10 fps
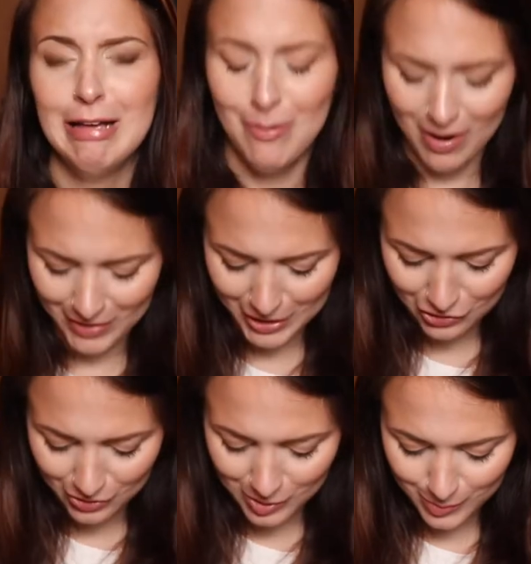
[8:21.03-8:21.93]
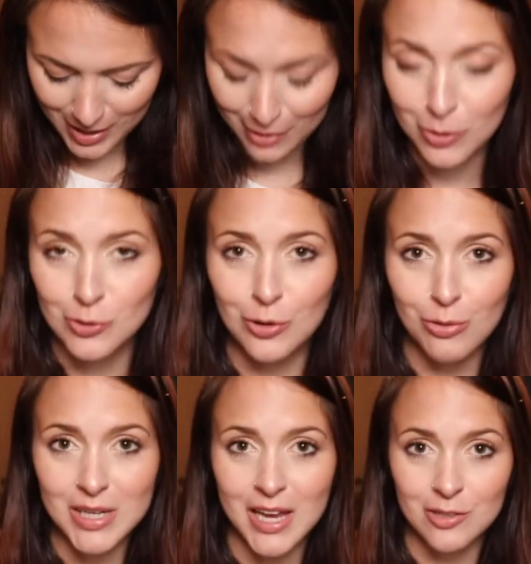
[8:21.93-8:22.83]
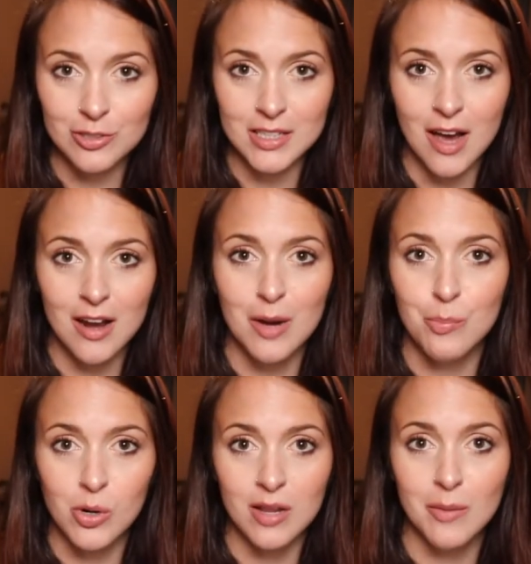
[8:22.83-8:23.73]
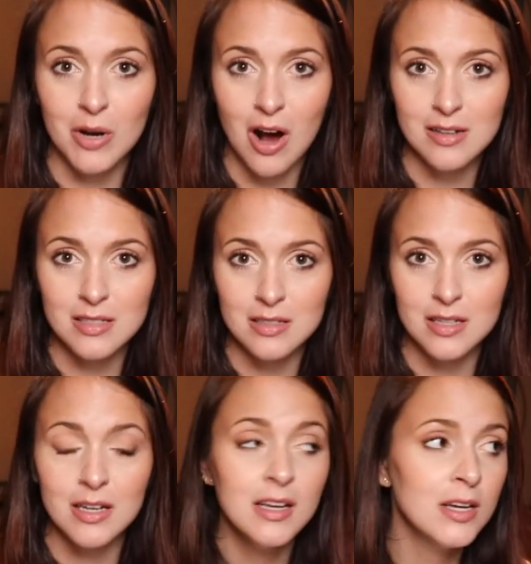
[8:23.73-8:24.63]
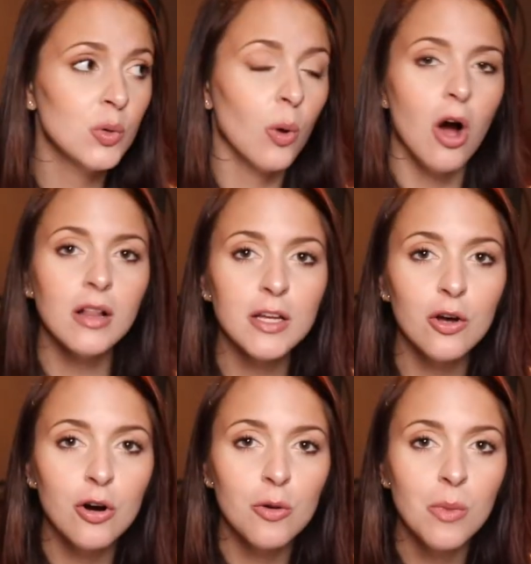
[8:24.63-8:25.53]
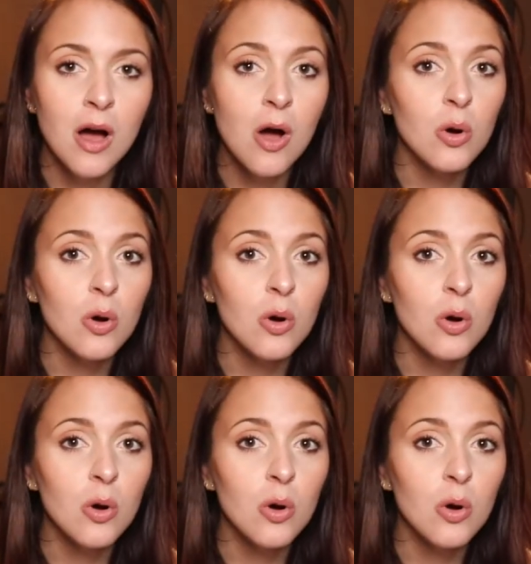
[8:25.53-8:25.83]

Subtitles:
I'm having issues. But yeah, those are 3 candles I got. I'm burning them constantly. We're all at home.